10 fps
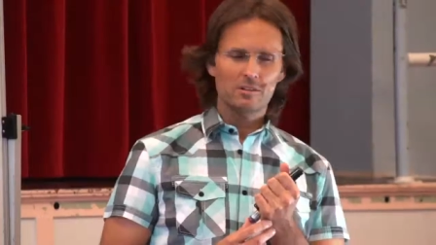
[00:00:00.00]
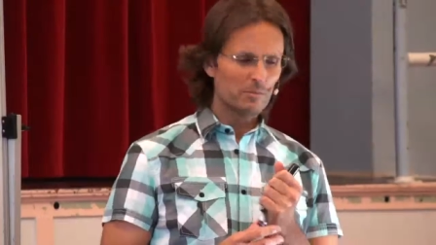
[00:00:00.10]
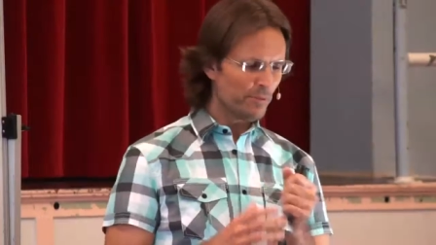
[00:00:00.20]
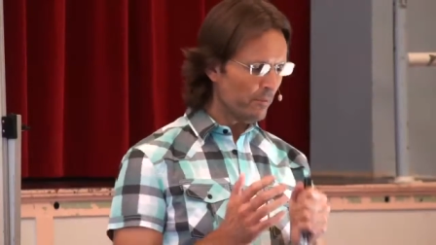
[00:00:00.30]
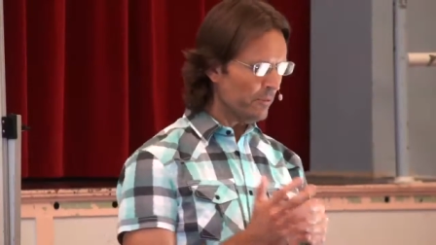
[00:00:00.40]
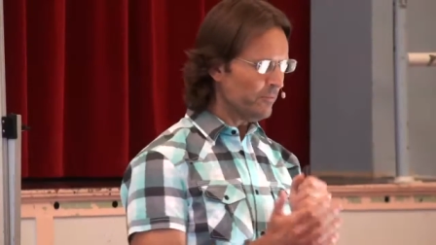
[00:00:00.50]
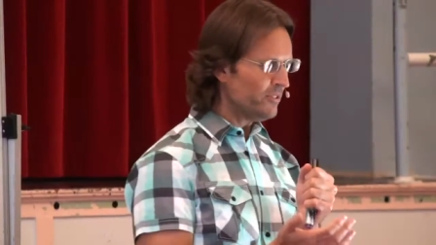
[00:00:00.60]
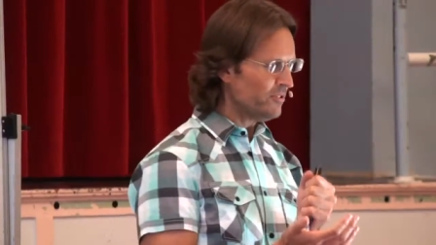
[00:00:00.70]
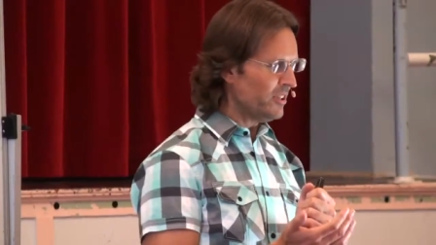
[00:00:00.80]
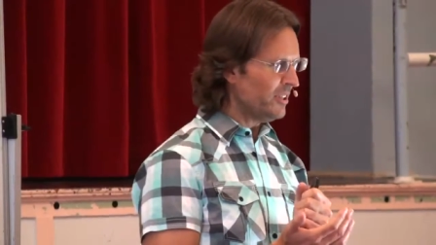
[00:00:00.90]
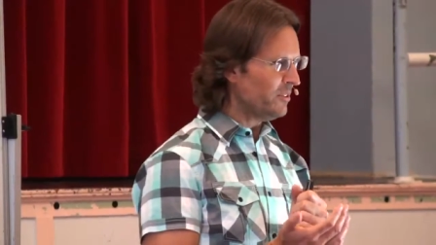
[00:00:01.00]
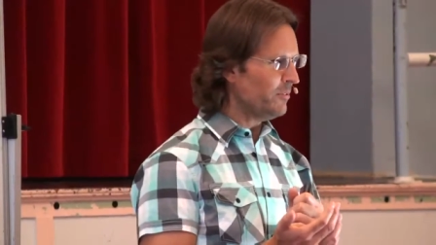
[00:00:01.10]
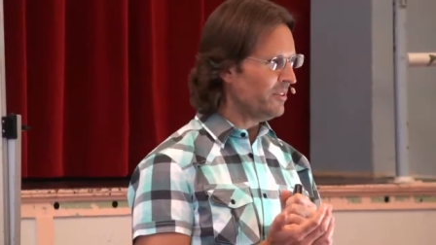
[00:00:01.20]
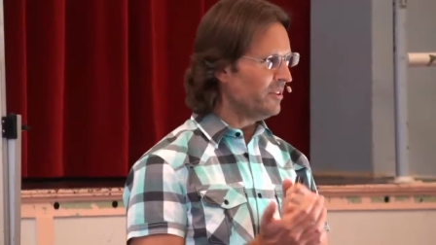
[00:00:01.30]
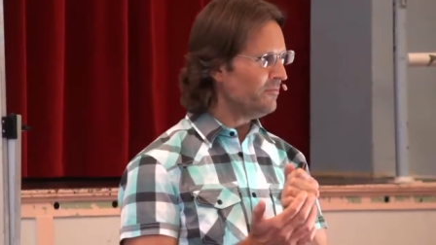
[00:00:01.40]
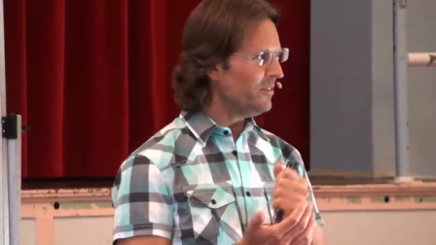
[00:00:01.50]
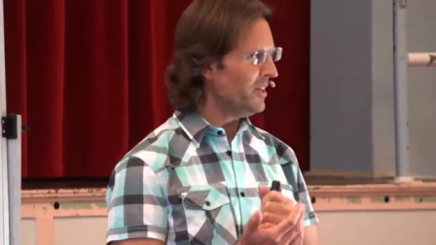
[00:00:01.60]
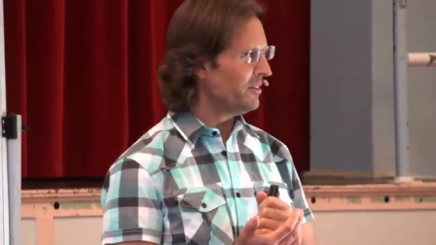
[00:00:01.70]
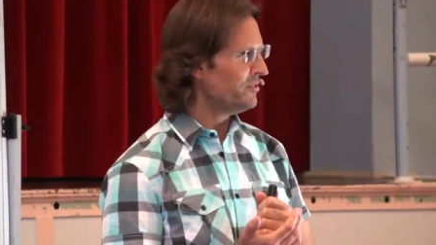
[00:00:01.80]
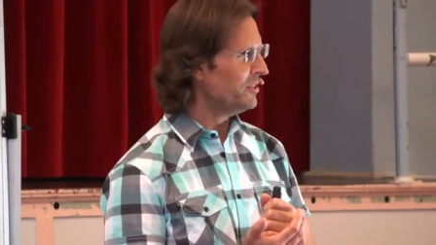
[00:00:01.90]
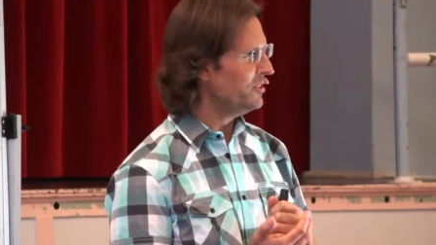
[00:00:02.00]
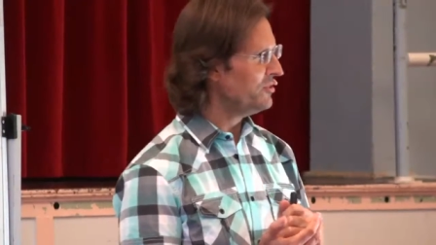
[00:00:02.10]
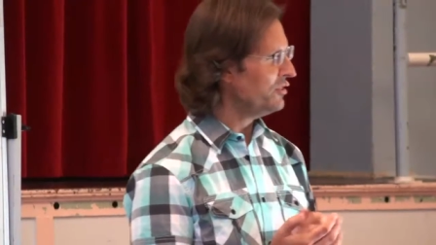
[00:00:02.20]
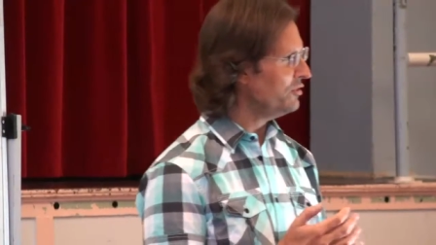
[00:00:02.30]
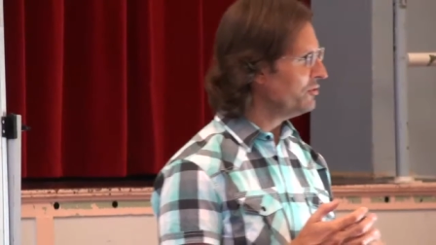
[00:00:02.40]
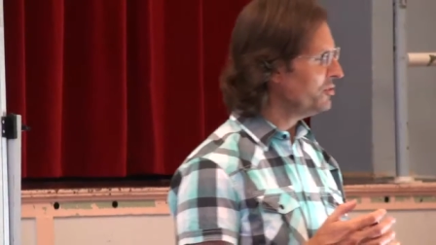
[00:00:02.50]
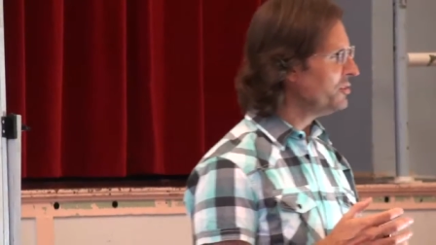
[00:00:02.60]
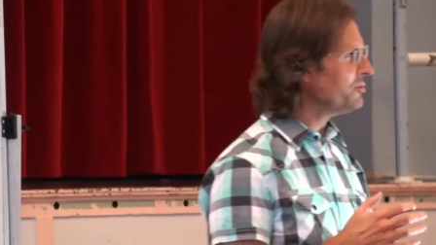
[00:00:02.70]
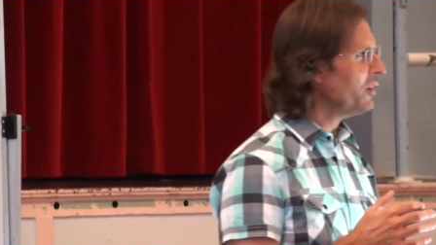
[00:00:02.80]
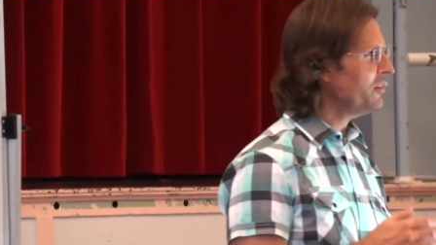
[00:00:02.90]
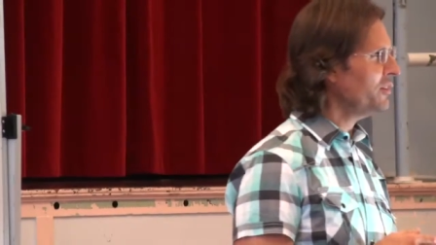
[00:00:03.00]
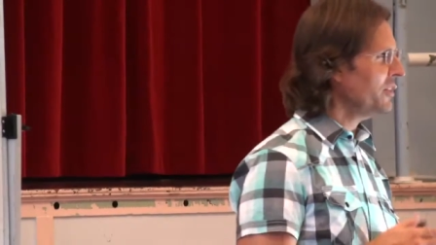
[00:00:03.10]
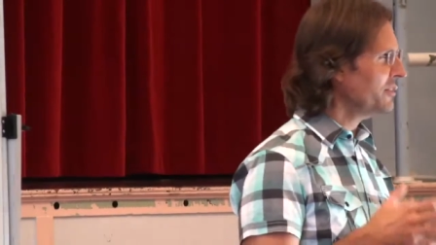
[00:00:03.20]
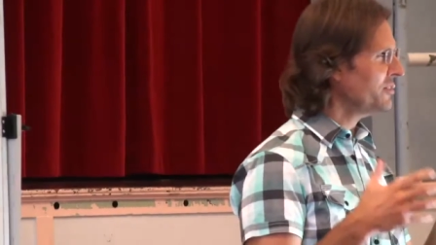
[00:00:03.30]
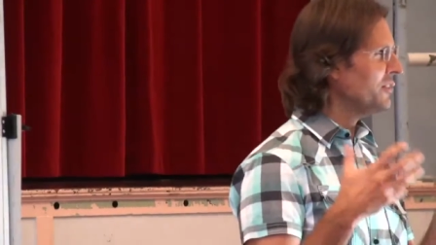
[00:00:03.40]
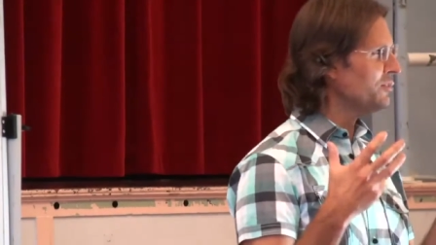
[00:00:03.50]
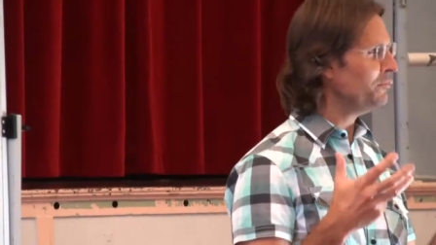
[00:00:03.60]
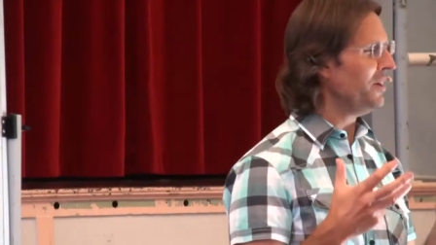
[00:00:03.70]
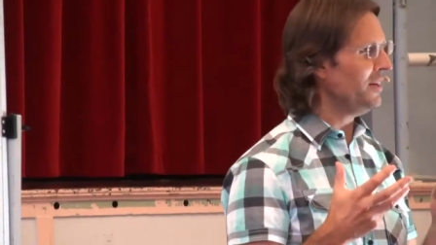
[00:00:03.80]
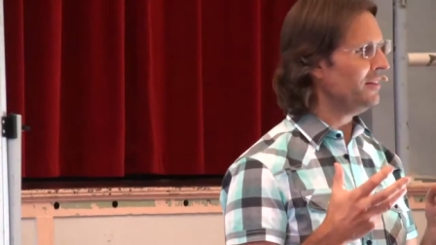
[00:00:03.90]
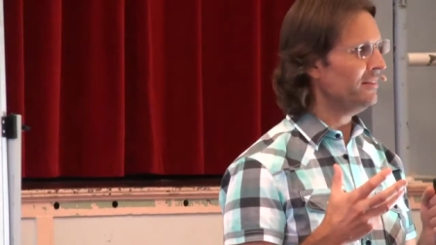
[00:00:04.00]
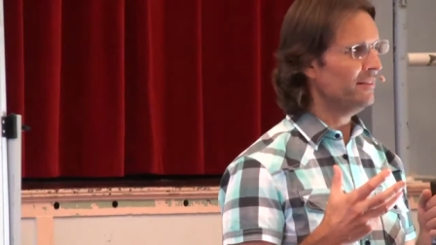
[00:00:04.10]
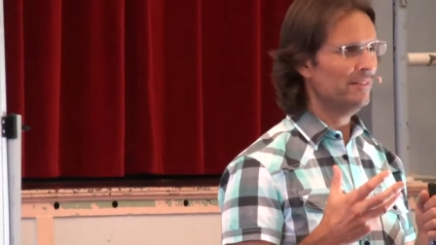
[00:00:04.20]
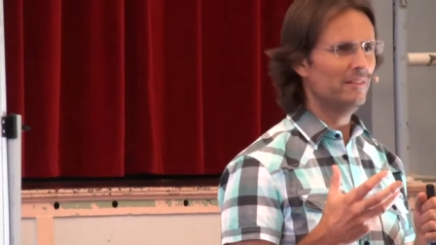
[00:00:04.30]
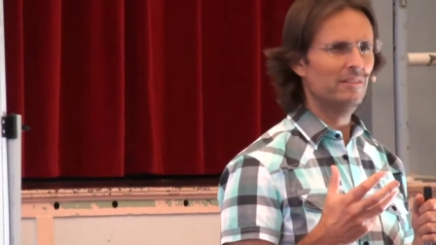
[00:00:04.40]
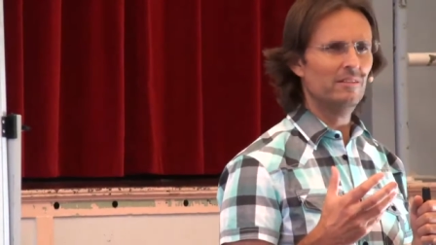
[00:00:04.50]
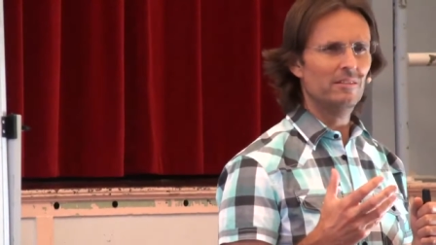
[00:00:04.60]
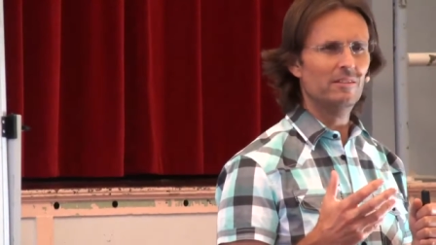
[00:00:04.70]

the problem with dealing with the effects is that you're just going to exacerbate